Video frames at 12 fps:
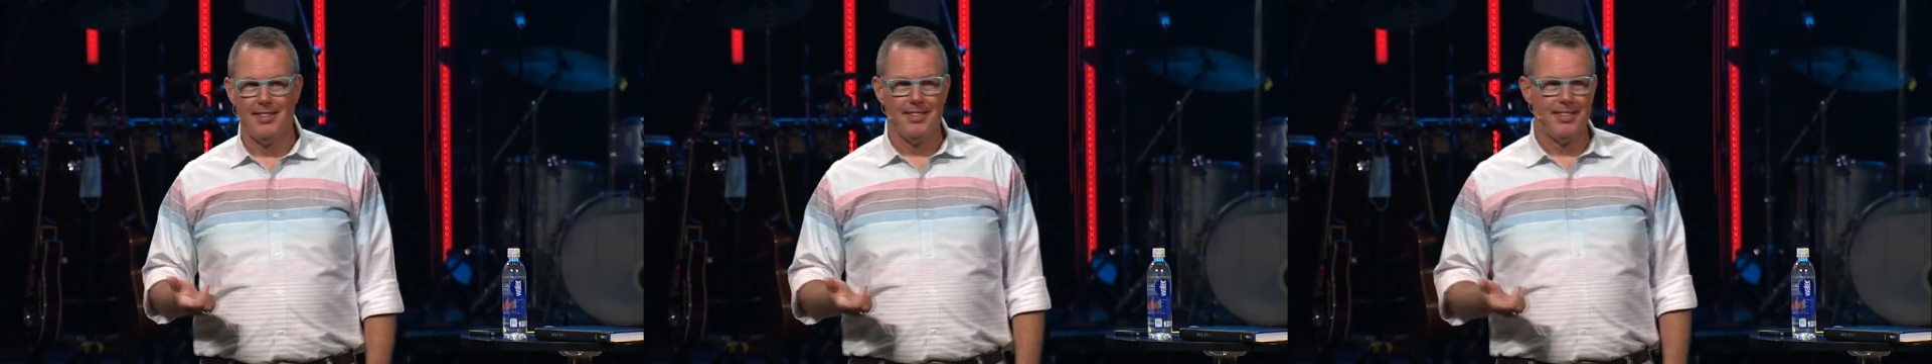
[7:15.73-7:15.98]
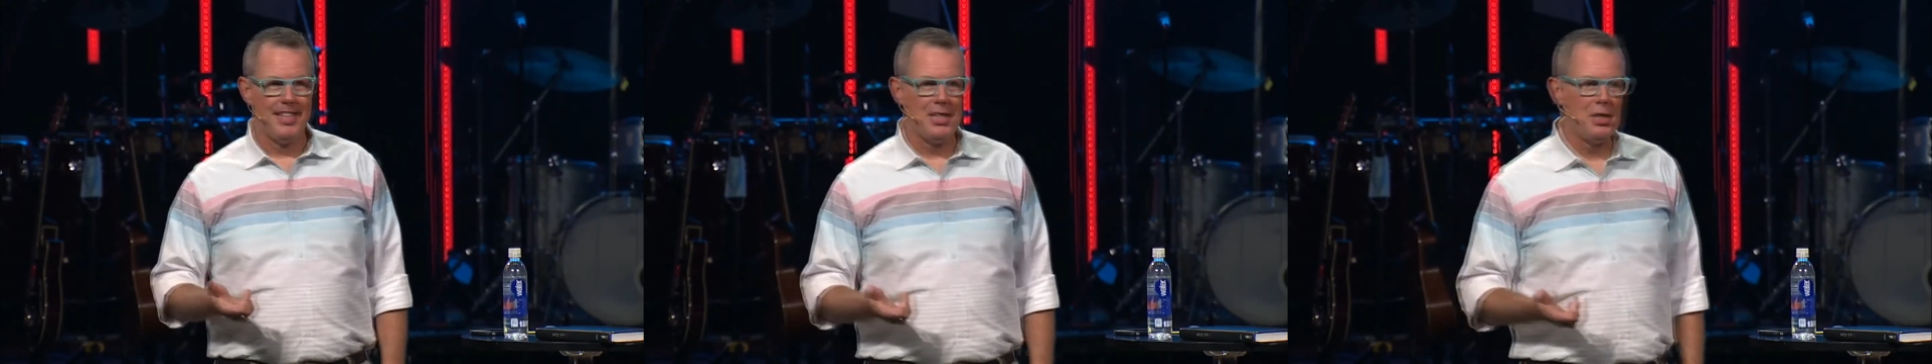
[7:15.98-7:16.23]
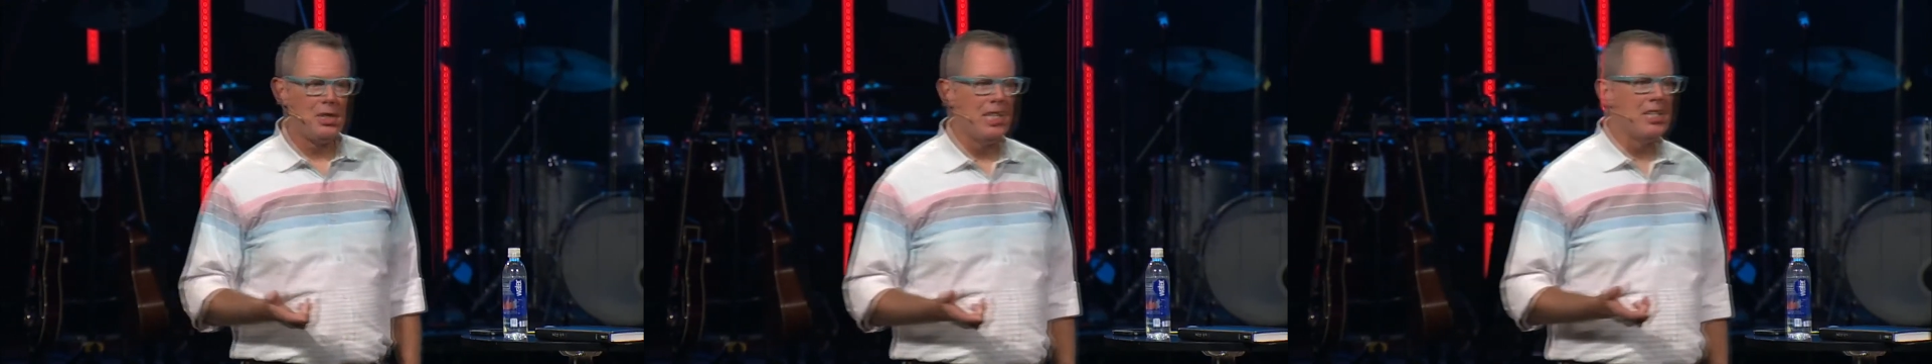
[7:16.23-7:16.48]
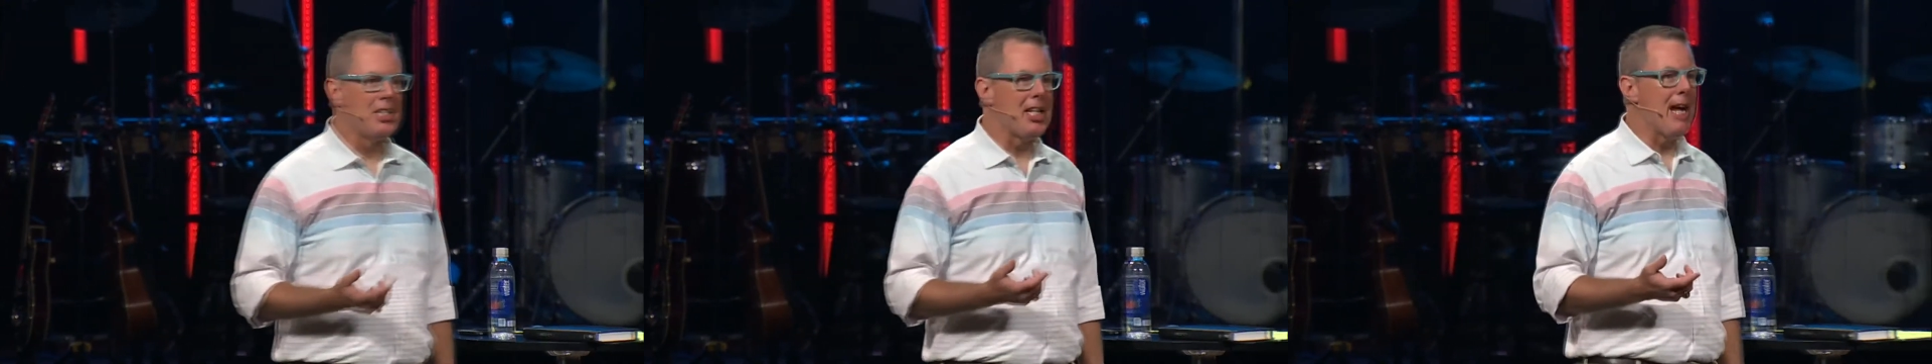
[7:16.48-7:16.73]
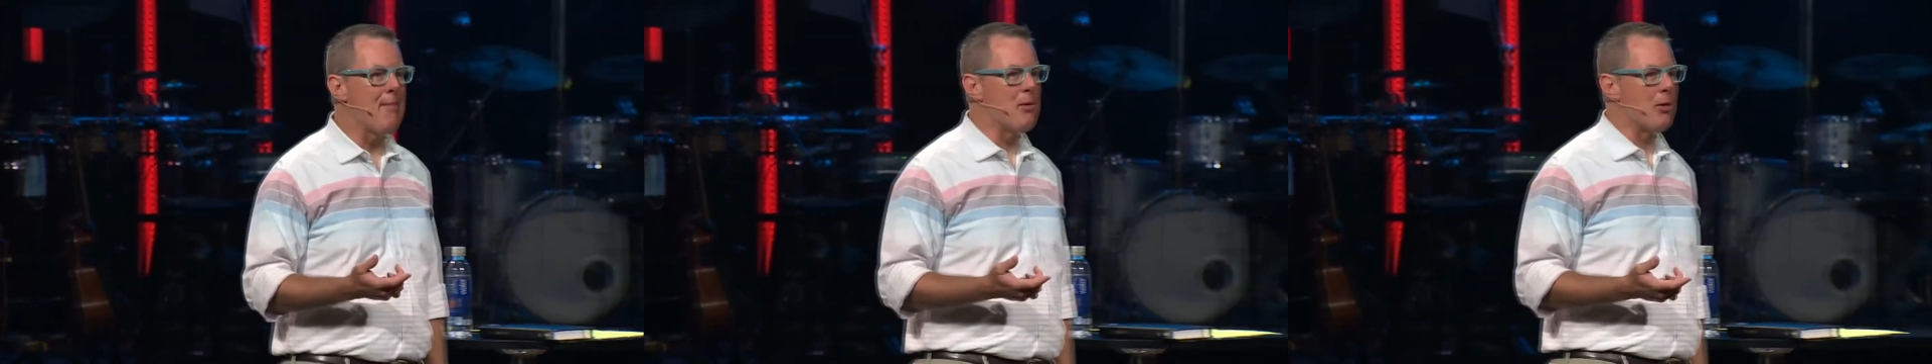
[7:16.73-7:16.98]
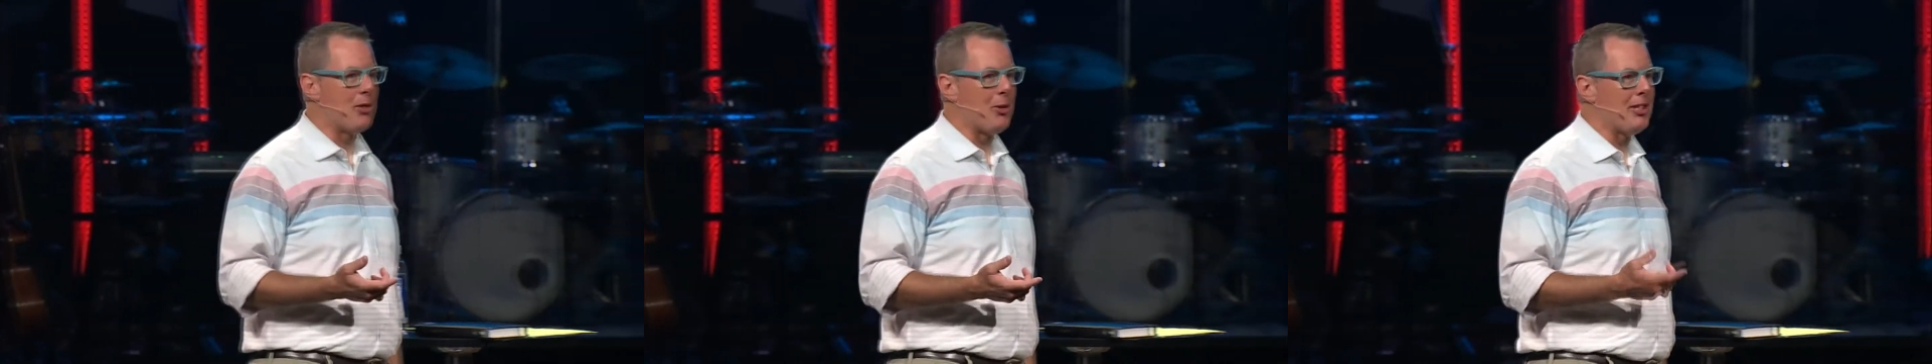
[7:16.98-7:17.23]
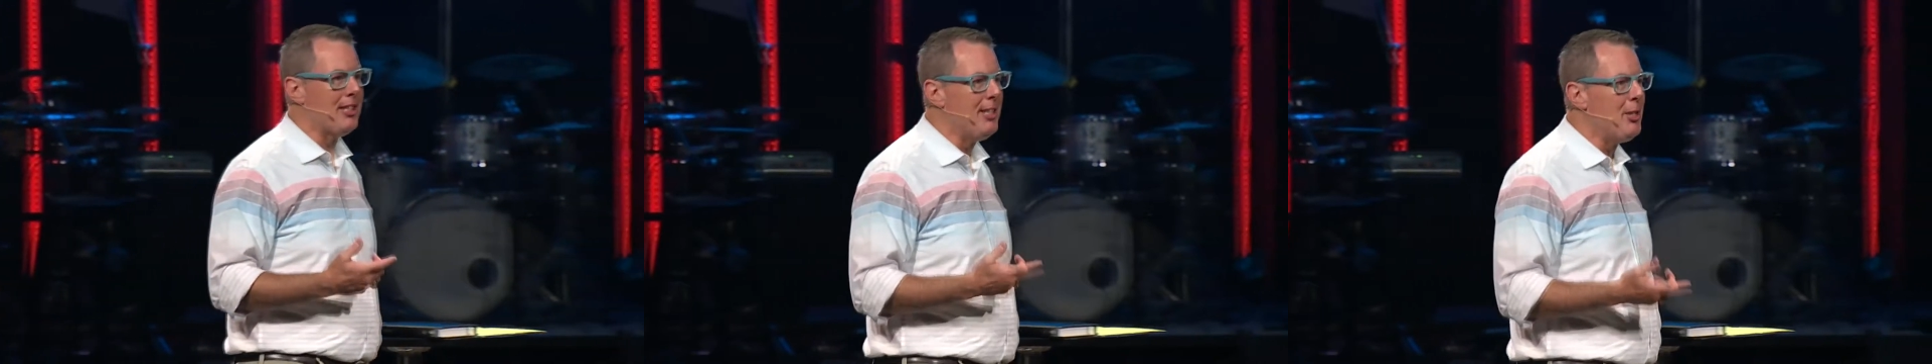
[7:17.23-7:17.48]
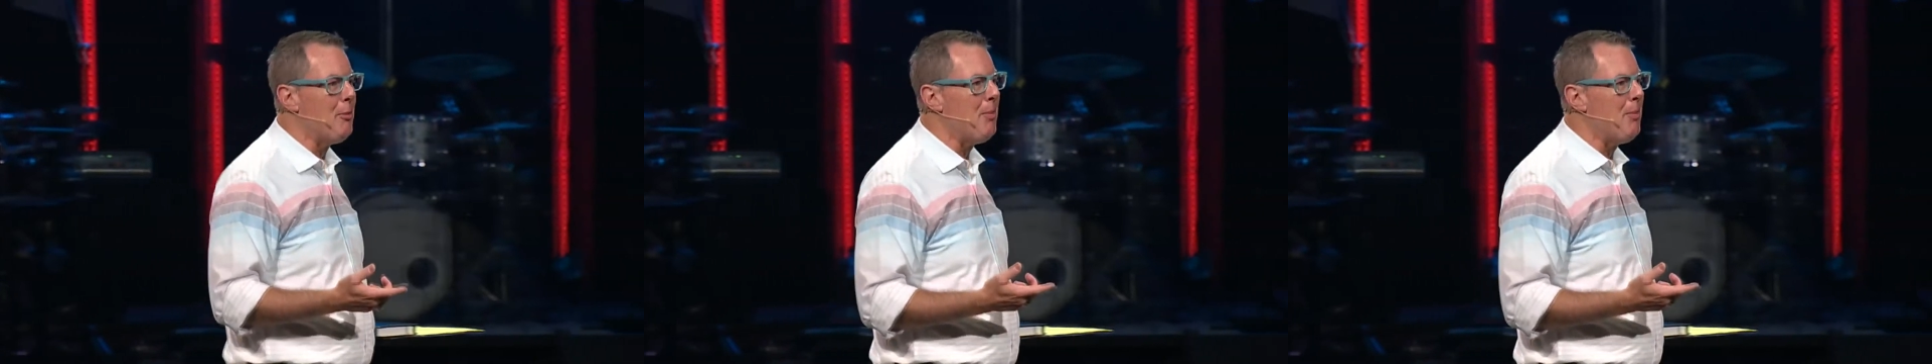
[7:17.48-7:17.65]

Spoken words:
He sent Samuel to a little